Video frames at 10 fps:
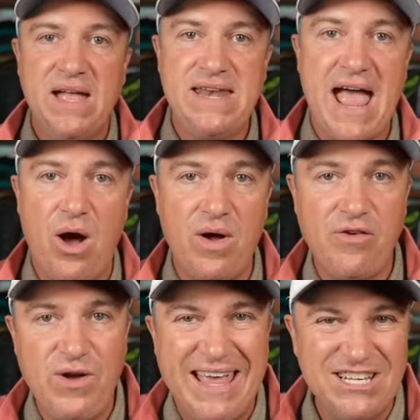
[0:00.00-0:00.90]
Now,
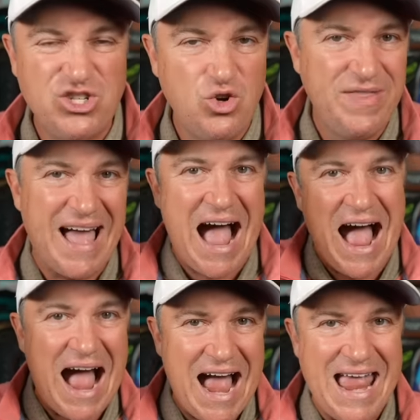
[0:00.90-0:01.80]
if we get into the
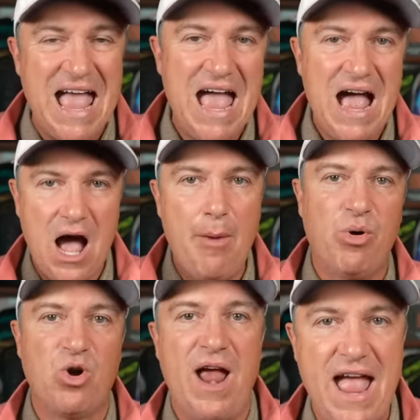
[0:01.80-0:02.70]
high
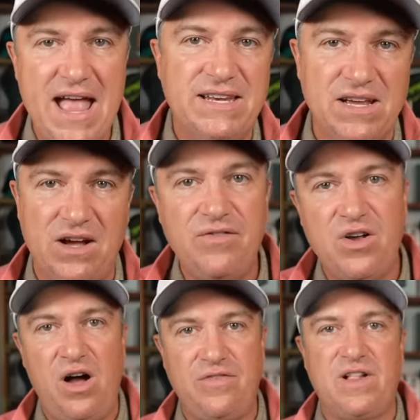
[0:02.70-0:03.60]
upper end of
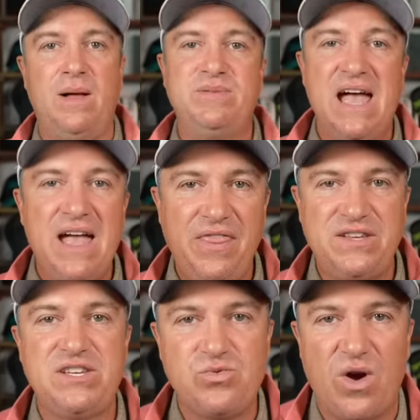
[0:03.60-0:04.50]
golf clubs,
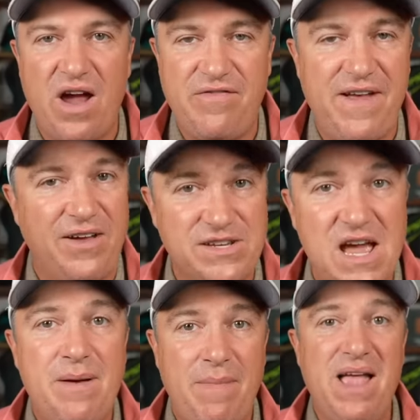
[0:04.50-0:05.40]
this is where I found
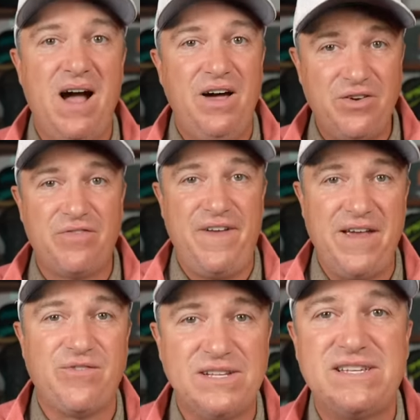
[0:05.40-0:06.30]
my other
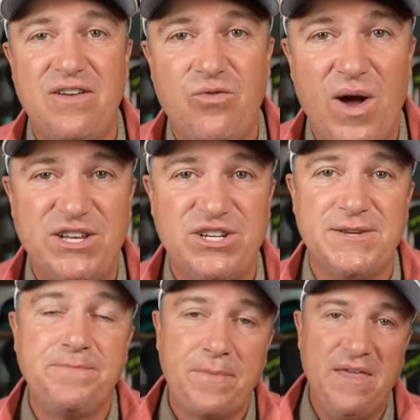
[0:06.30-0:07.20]
favorite set of
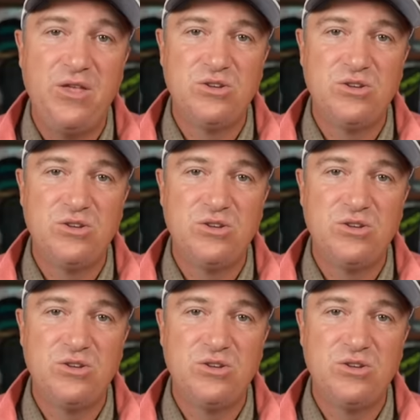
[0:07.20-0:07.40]
wedges, and